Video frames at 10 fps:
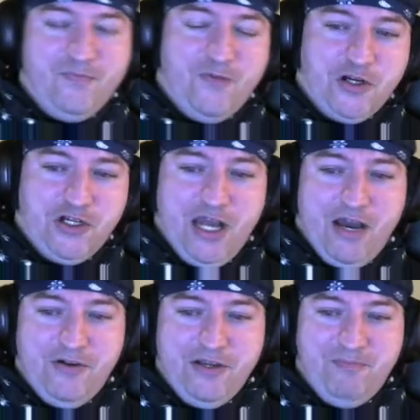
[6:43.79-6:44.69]

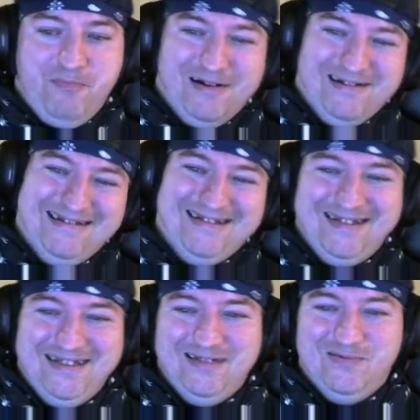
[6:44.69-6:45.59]
functionality. But
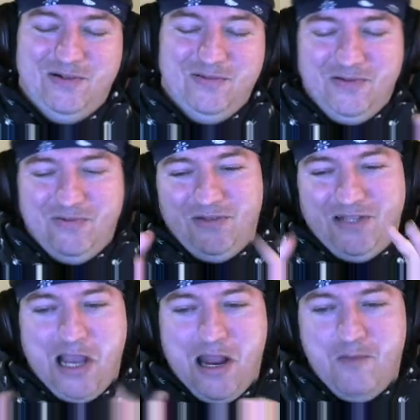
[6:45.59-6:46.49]
with the
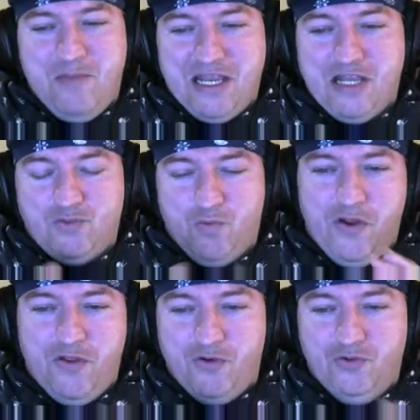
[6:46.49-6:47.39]
Iron Beak, it's one
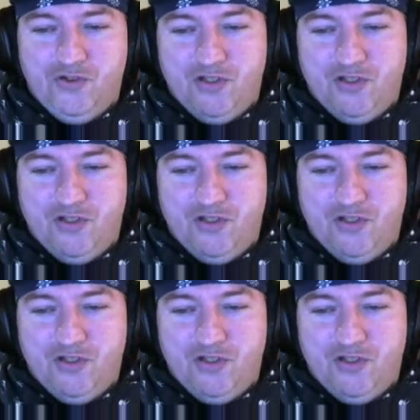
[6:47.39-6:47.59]
of those